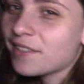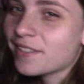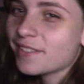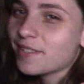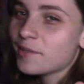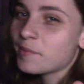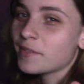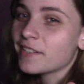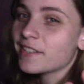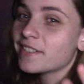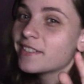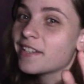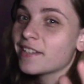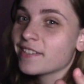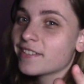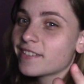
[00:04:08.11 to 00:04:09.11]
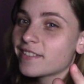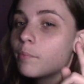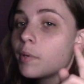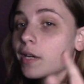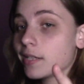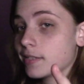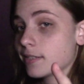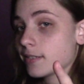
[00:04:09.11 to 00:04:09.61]
stupid, it does,
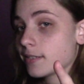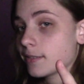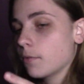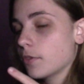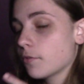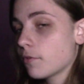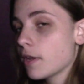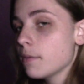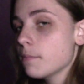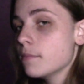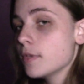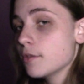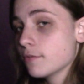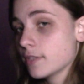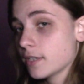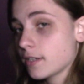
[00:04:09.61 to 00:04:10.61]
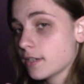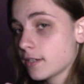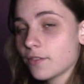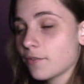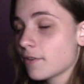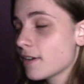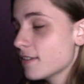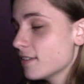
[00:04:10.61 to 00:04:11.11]
but with the right music,
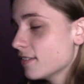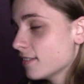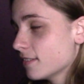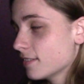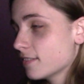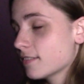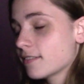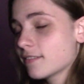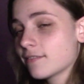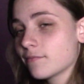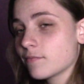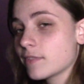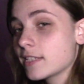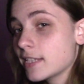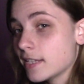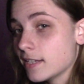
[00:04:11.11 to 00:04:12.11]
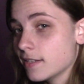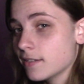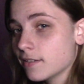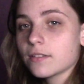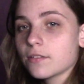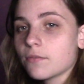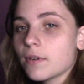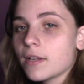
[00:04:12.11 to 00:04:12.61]
the right
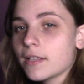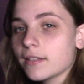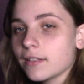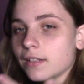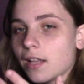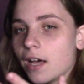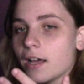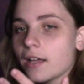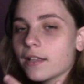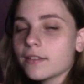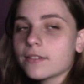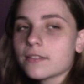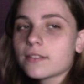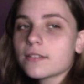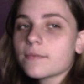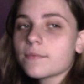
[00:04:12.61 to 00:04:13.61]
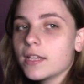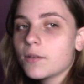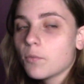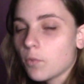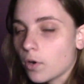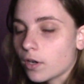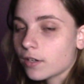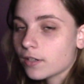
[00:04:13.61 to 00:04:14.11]
scene, the right lines,
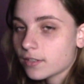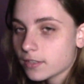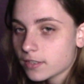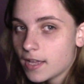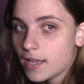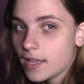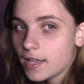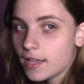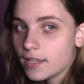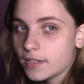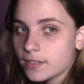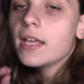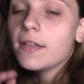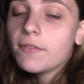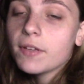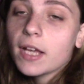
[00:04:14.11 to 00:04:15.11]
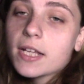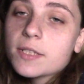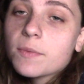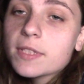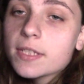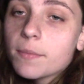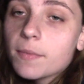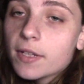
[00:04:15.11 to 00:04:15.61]
it works. And if you guys
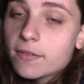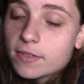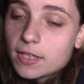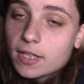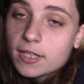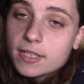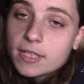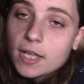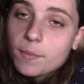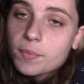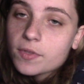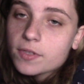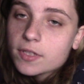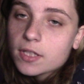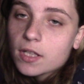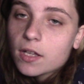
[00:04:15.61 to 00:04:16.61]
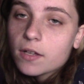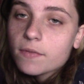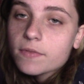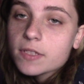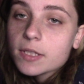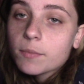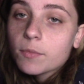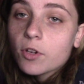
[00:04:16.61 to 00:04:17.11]
want some examples
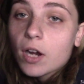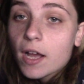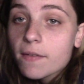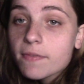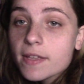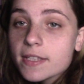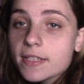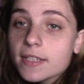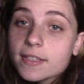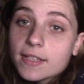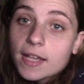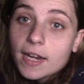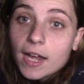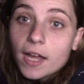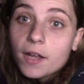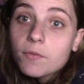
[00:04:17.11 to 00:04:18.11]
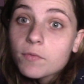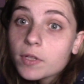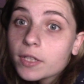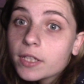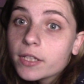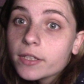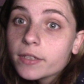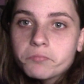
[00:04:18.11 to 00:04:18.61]
of some cry faces that I
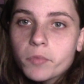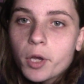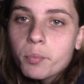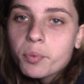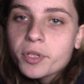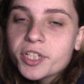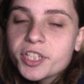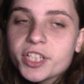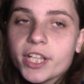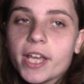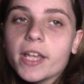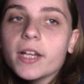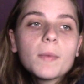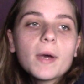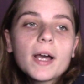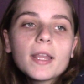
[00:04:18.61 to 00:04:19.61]
really appreciate, I